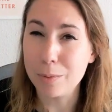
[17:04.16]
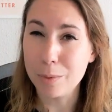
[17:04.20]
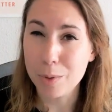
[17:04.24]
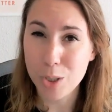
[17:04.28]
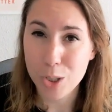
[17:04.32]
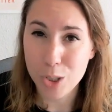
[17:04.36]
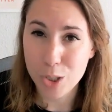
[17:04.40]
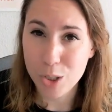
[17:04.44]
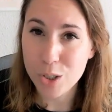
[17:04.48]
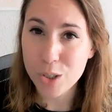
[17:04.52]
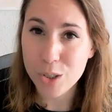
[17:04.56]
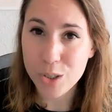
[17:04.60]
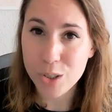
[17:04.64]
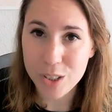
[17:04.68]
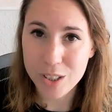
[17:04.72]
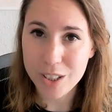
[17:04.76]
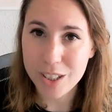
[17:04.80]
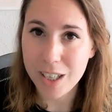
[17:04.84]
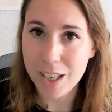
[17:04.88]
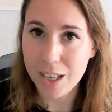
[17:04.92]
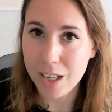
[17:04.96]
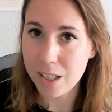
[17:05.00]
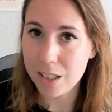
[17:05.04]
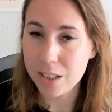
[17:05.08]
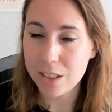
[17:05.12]
I'm sure
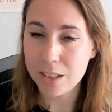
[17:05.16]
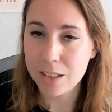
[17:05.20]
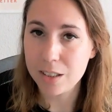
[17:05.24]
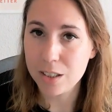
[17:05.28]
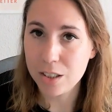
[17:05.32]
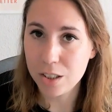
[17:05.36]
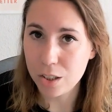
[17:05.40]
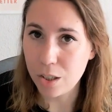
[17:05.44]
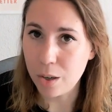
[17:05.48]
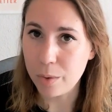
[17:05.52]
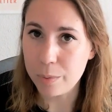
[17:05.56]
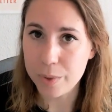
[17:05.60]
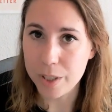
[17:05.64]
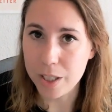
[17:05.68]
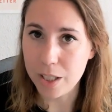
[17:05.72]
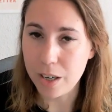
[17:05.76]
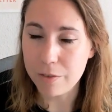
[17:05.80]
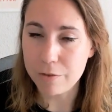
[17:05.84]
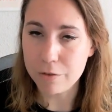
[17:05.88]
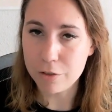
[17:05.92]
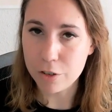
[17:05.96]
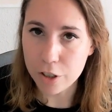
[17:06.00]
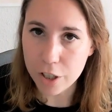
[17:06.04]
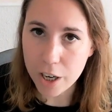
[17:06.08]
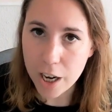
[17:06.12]
there are some that
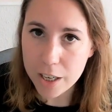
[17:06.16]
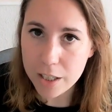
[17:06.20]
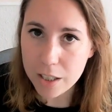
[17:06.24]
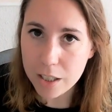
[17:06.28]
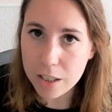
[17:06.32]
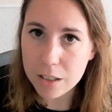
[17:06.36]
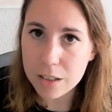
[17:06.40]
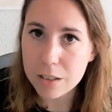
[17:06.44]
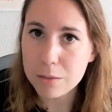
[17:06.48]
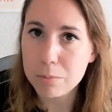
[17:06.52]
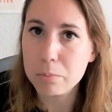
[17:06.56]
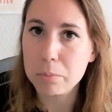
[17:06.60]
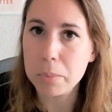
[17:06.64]
I'm forgetting,